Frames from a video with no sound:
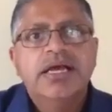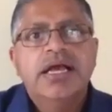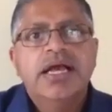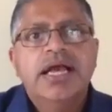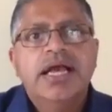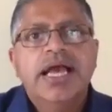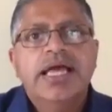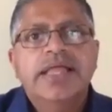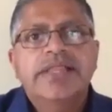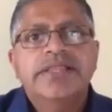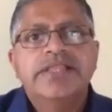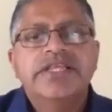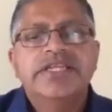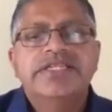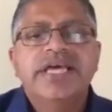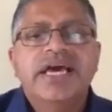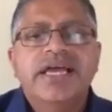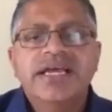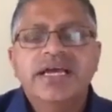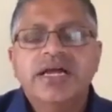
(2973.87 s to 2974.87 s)
And the
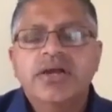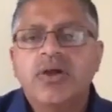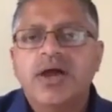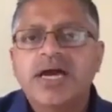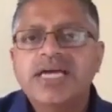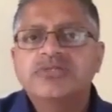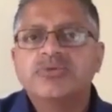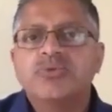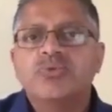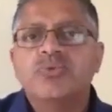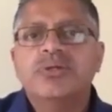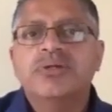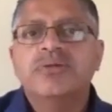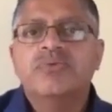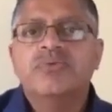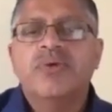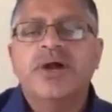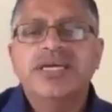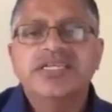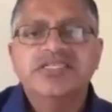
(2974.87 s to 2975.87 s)
dead in Christ will
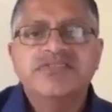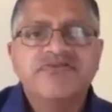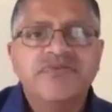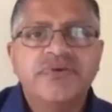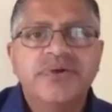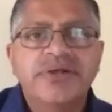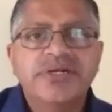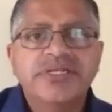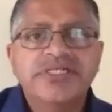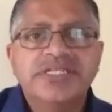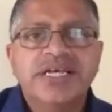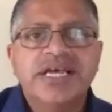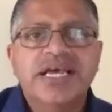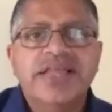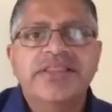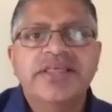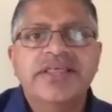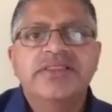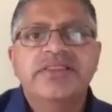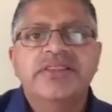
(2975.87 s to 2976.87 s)
rise first,
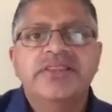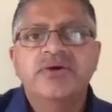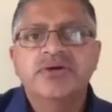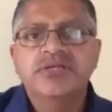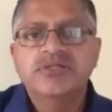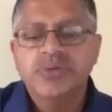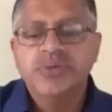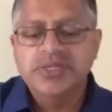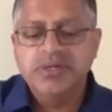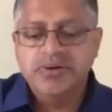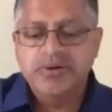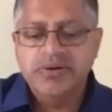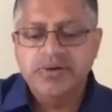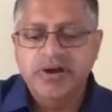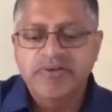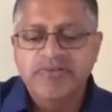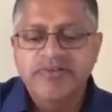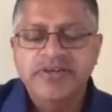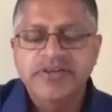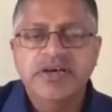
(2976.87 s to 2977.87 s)
and then those
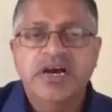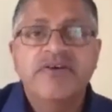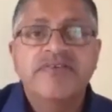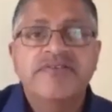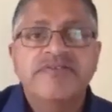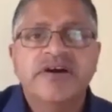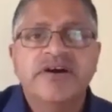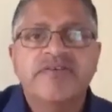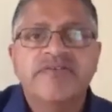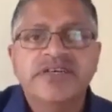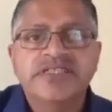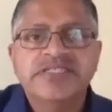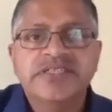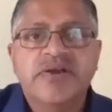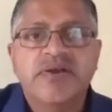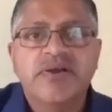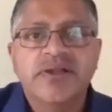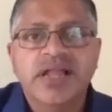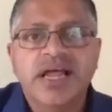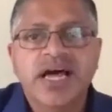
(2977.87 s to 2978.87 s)
of, of, of us
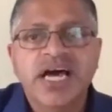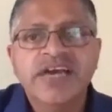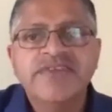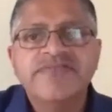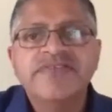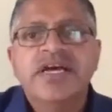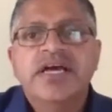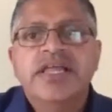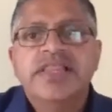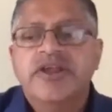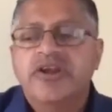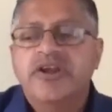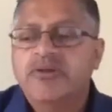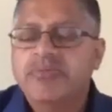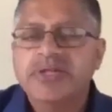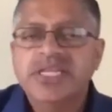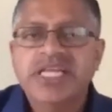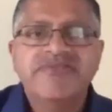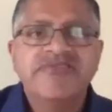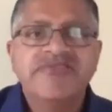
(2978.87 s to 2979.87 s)
that are alive, that are
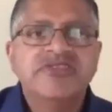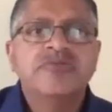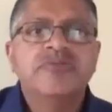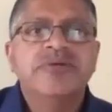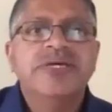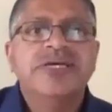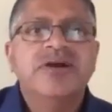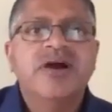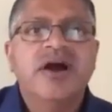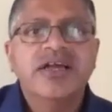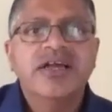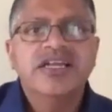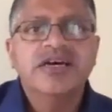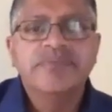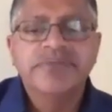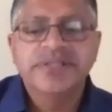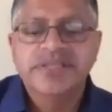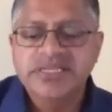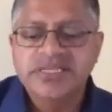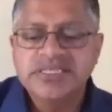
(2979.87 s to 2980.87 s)
believers, will be caught
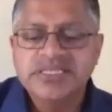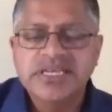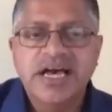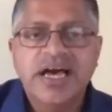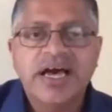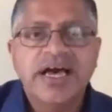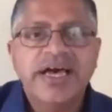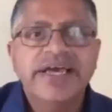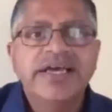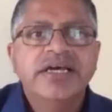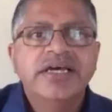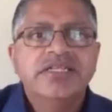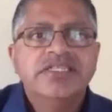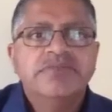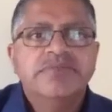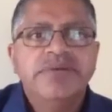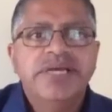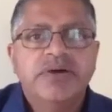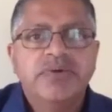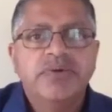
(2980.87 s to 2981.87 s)
up in the sky
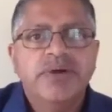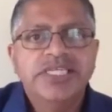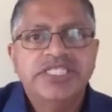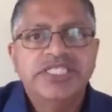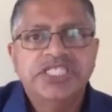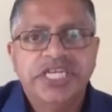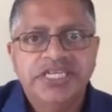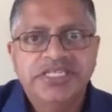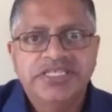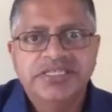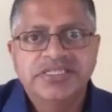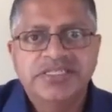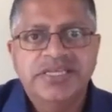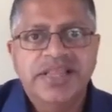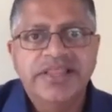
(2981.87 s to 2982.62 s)
to meet Christ Jesus.